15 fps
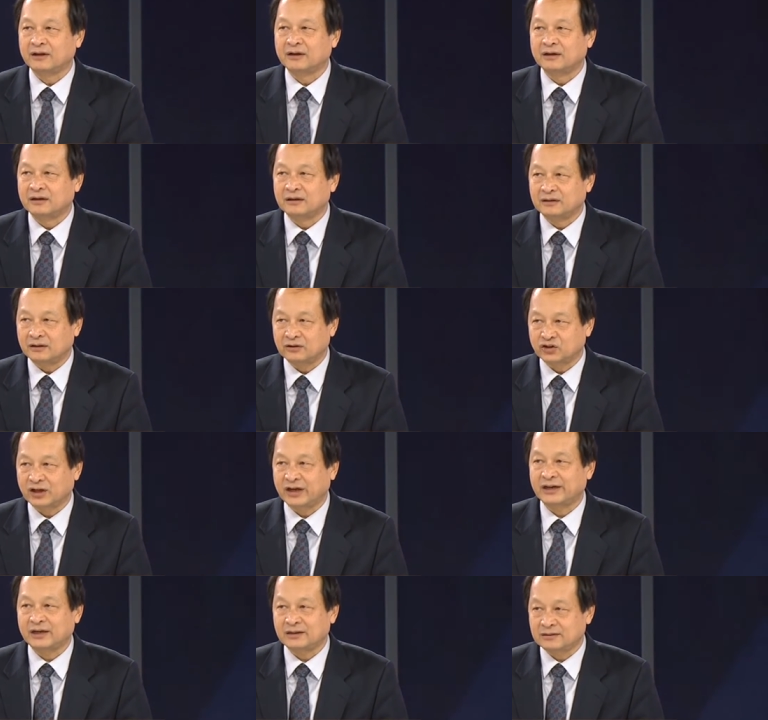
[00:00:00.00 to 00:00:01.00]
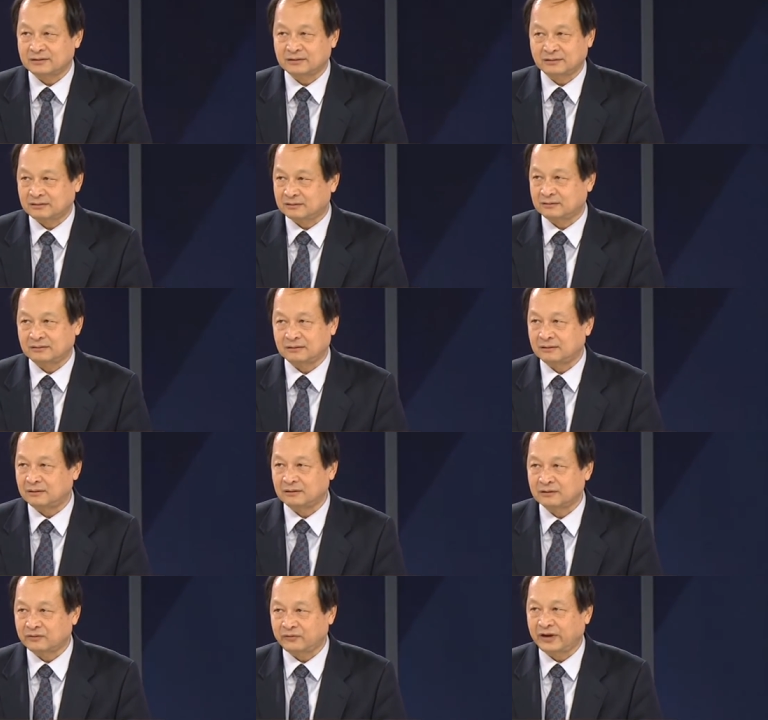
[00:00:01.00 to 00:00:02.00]
mm. in China's
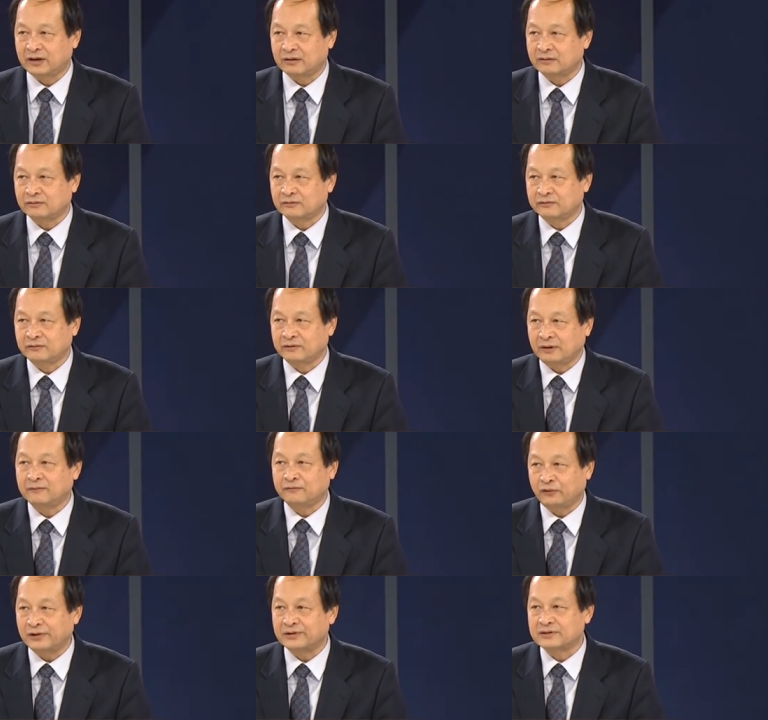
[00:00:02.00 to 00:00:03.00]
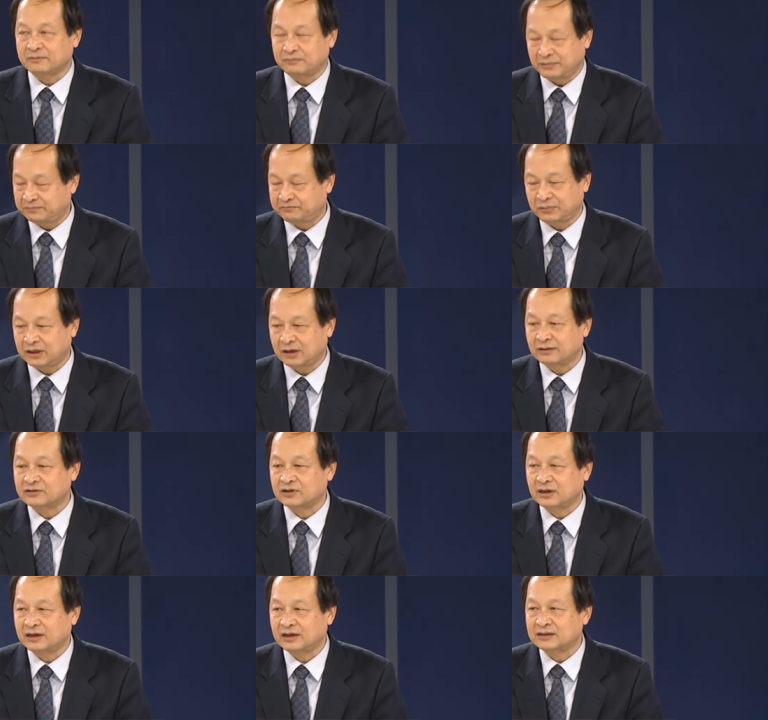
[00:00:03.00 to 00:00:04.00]
uh, sphere of influence, because
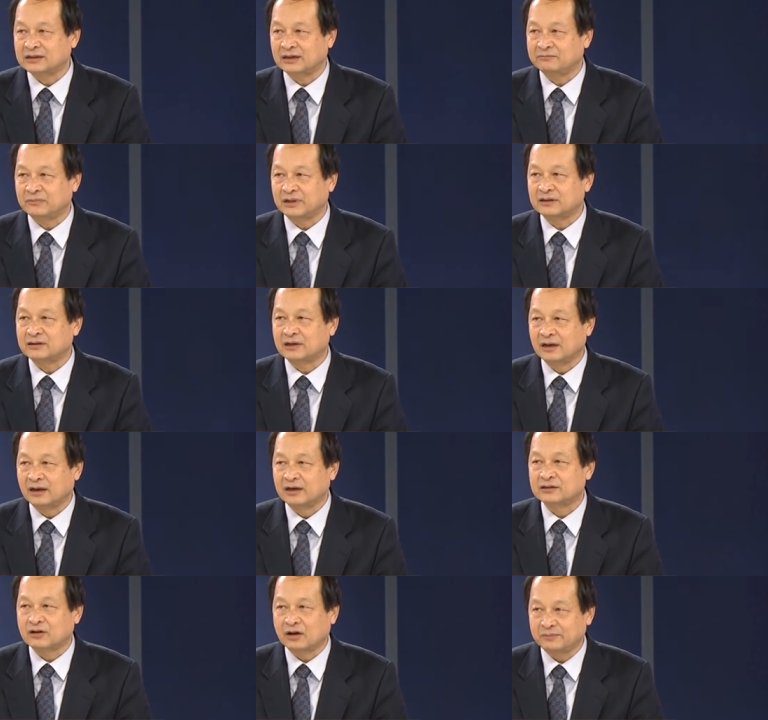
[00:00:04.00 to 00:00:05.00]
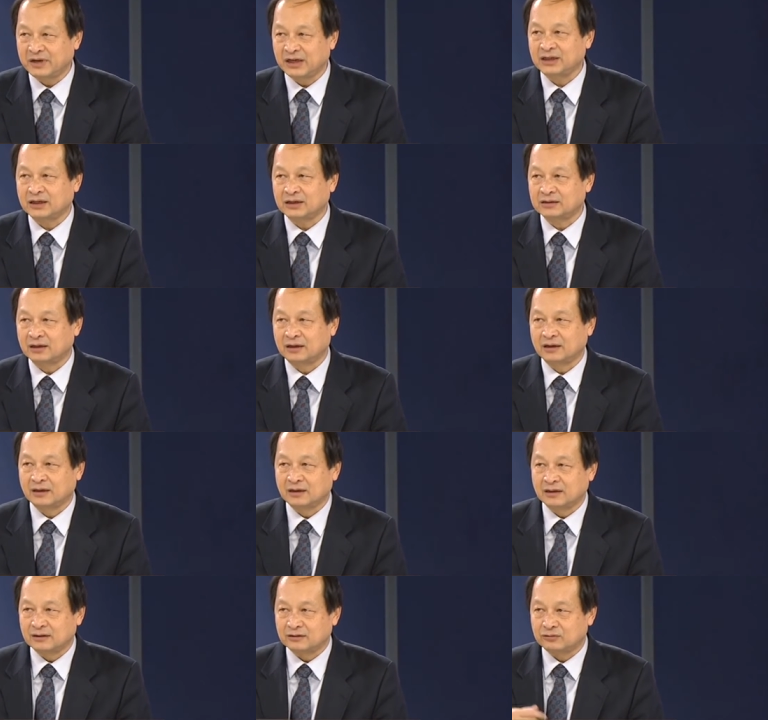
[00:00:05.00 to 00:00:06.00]
Chinese government is committed
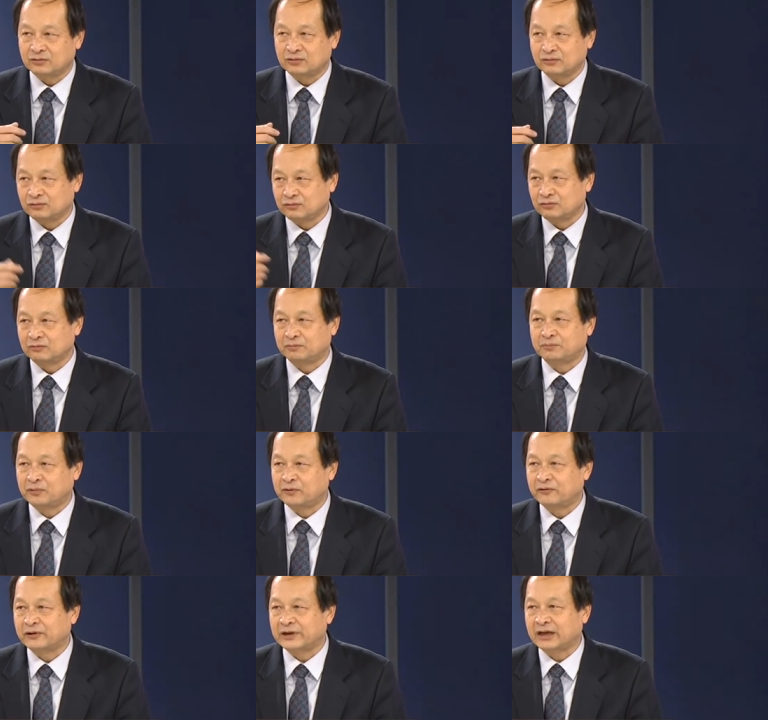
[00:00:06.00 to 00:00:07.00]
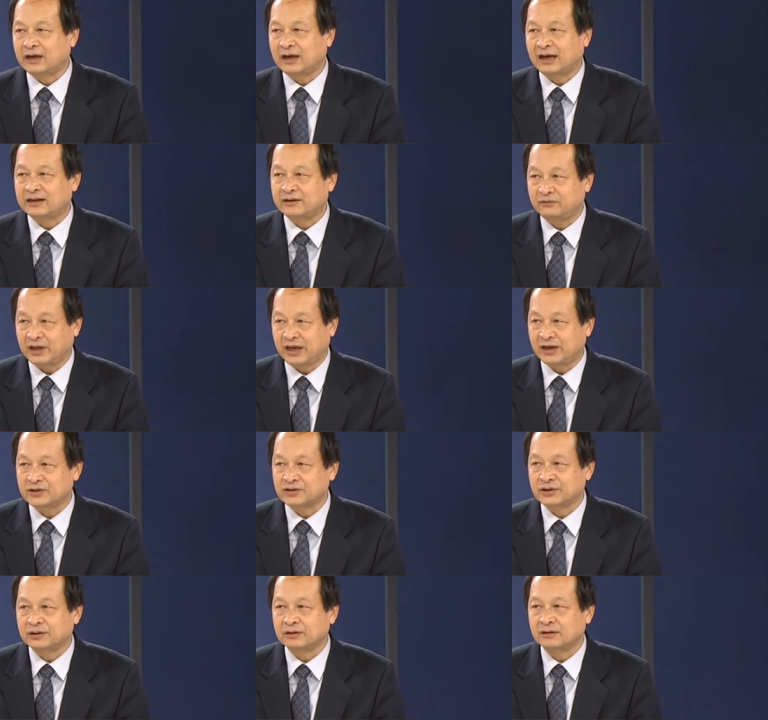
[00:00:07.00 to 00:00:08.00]
to poverty
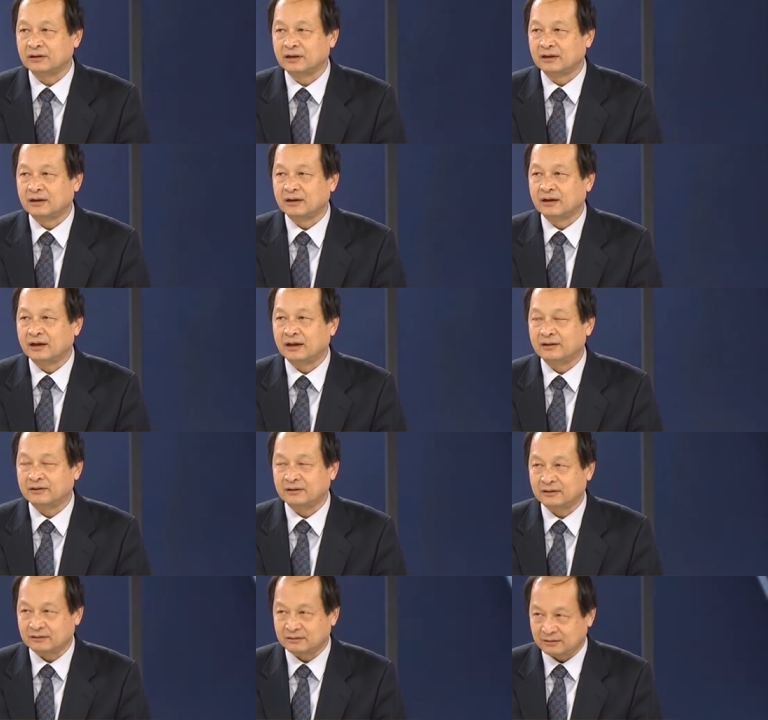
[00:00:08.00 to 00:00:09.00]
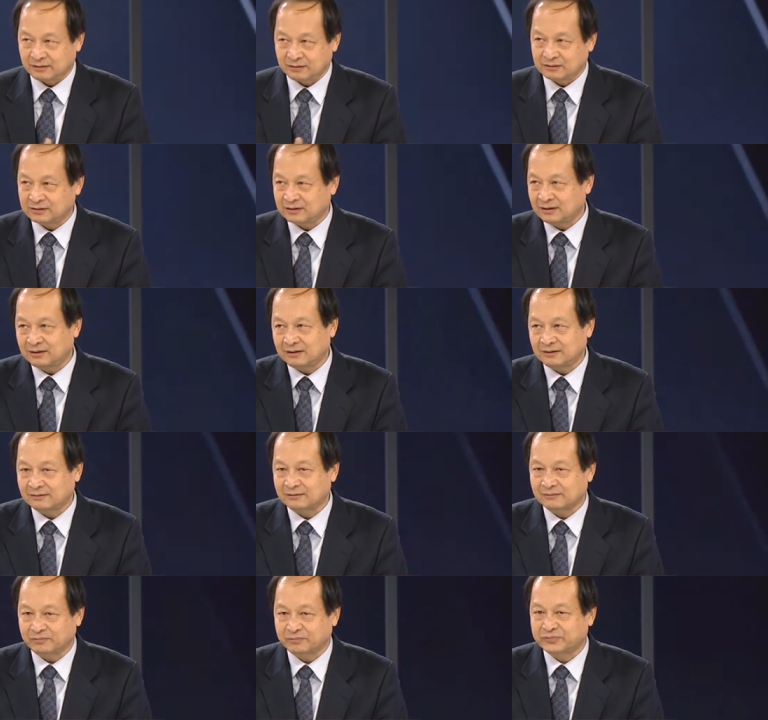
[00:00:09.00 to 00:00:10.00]
alleviation. And in the
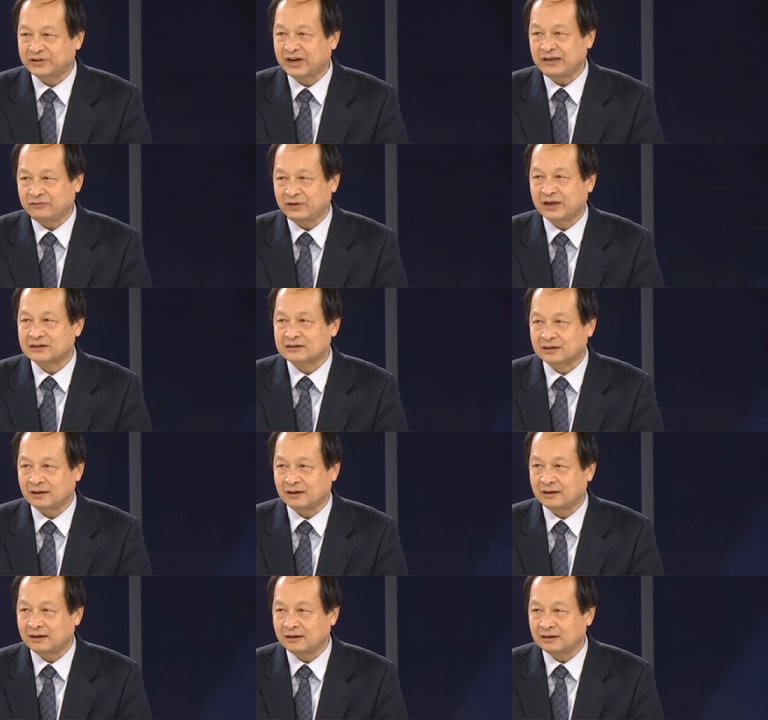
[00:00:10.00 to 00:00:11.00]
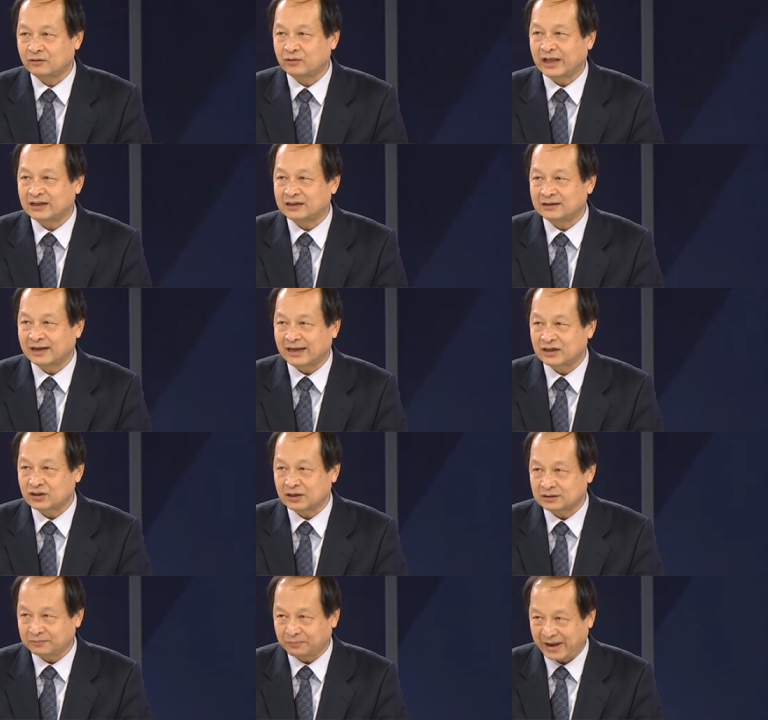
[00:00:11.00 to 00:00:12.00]
previous uh, United
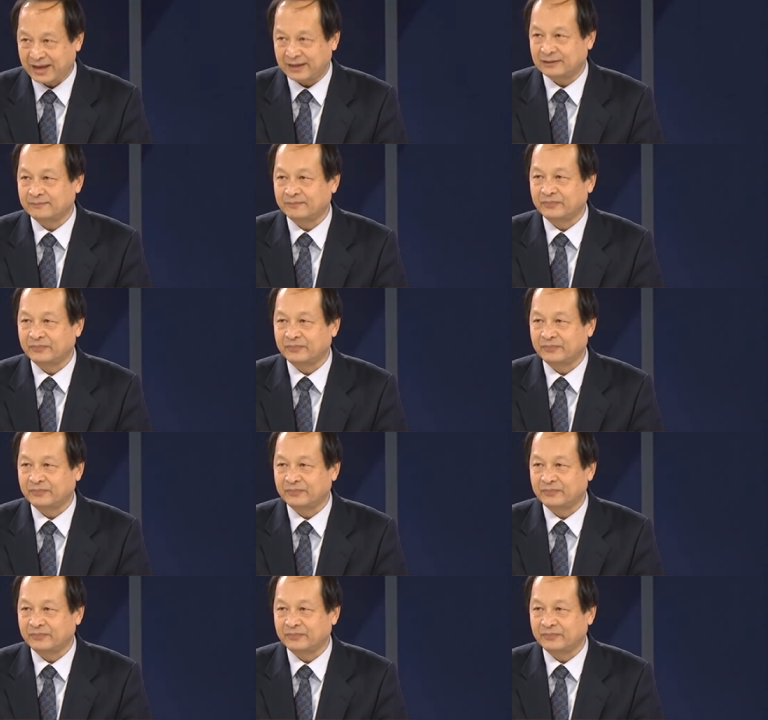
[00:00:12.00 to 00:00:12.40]
Nations plan,